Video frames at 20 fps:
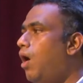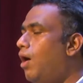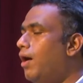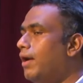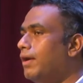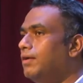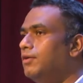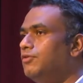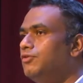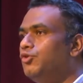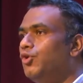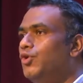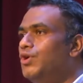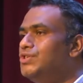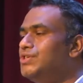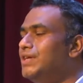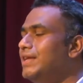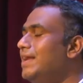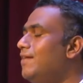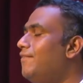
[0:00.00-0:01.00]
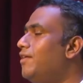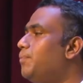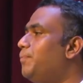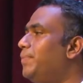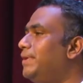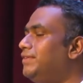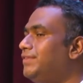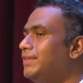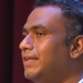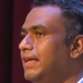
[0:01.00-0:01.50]
or solution
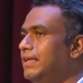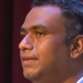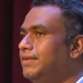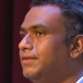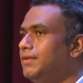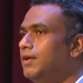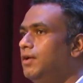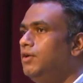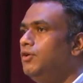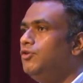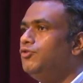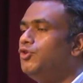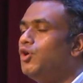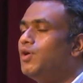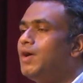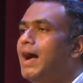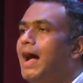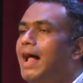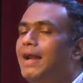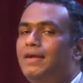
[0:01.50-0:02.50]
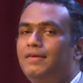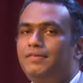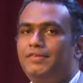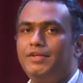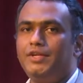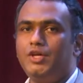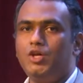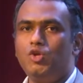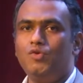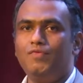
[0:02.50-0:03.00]
development skills. So Garden
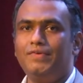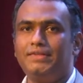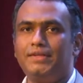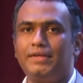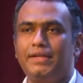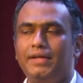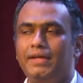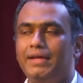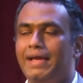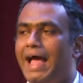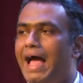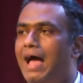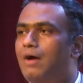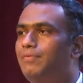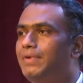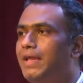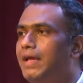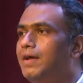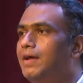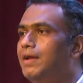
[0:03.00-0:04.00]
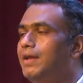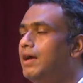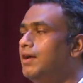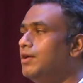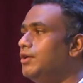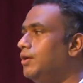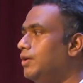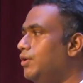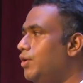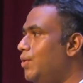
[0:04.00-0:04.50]
City University have taken a
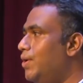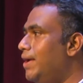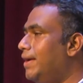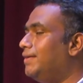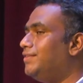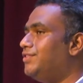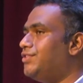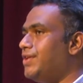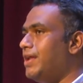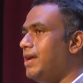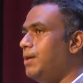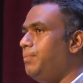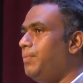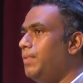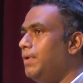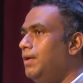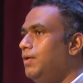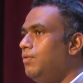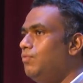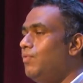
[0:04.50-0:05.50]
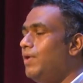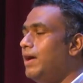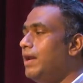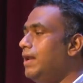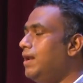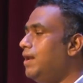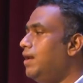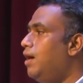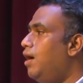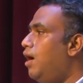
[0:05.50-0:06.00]
unique step
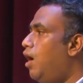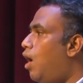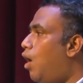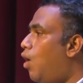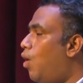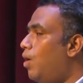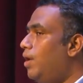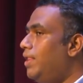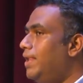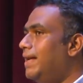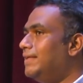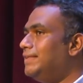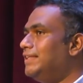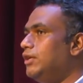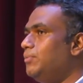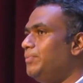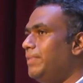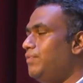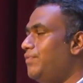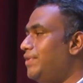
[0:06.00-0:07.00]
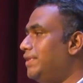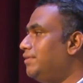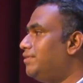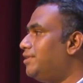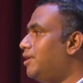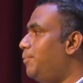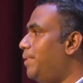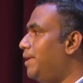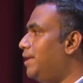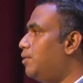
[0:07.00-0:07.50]
wherein all the assignment which is
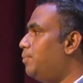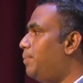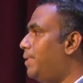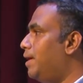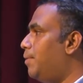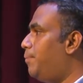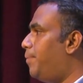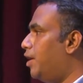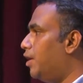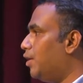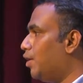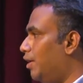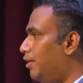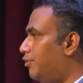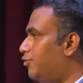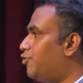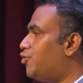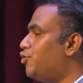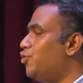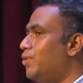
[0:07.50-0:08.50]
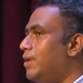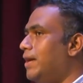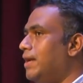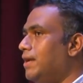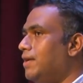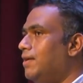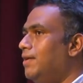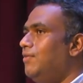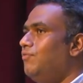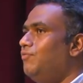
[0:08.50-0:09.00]
submitted by a particular
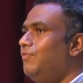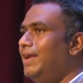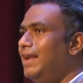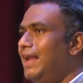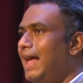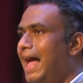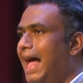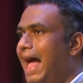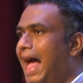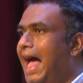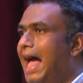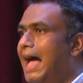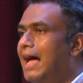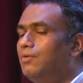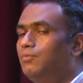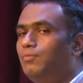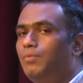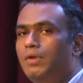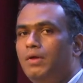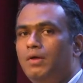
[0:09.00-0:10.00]
student will have